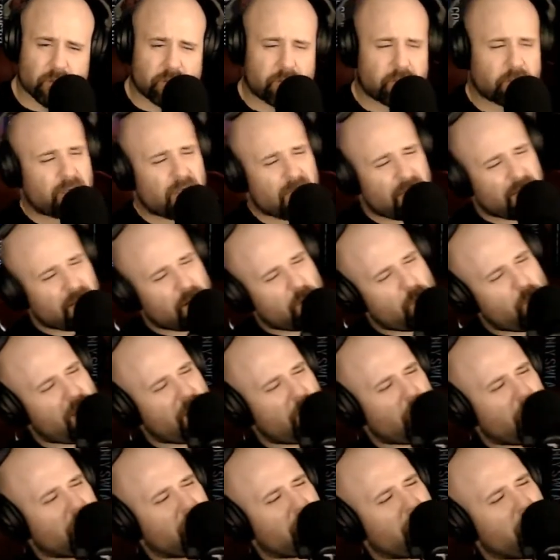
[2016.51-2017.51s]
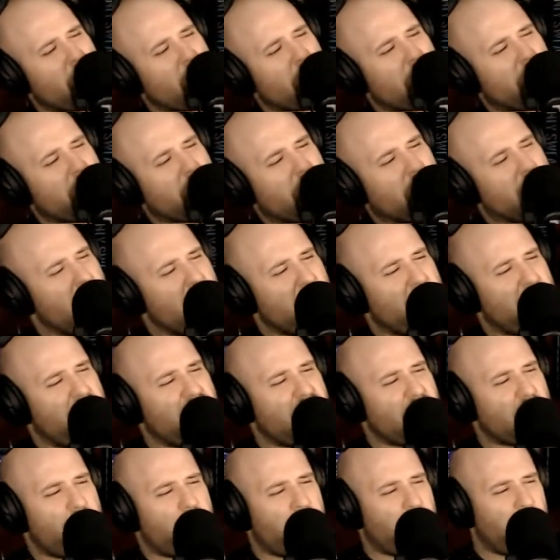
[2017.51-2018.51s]
They're getting away with murder.
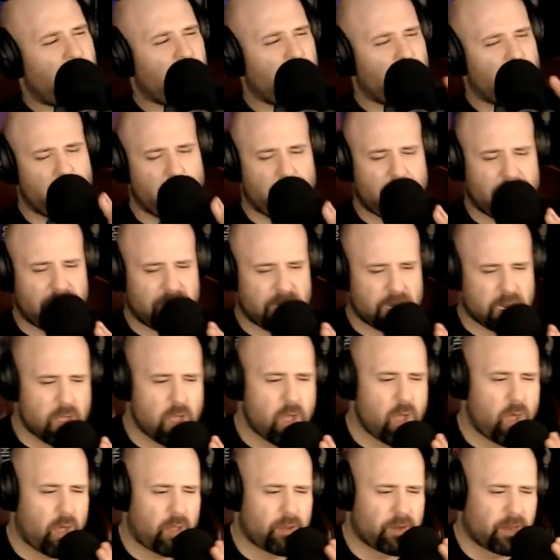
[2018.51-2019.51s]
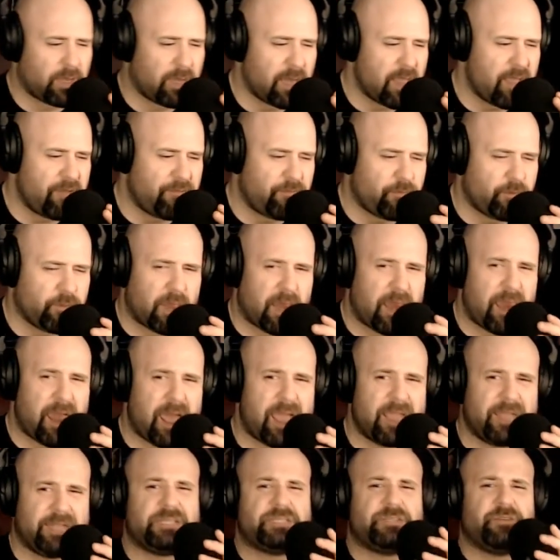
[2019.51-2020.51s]
They're polluting on a level the
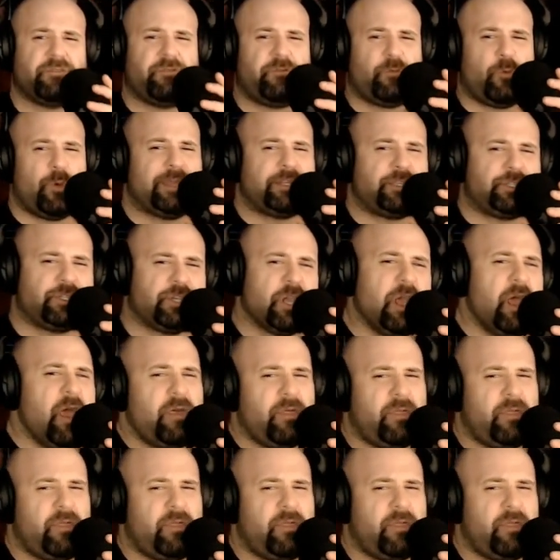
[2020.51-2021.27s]
likes of which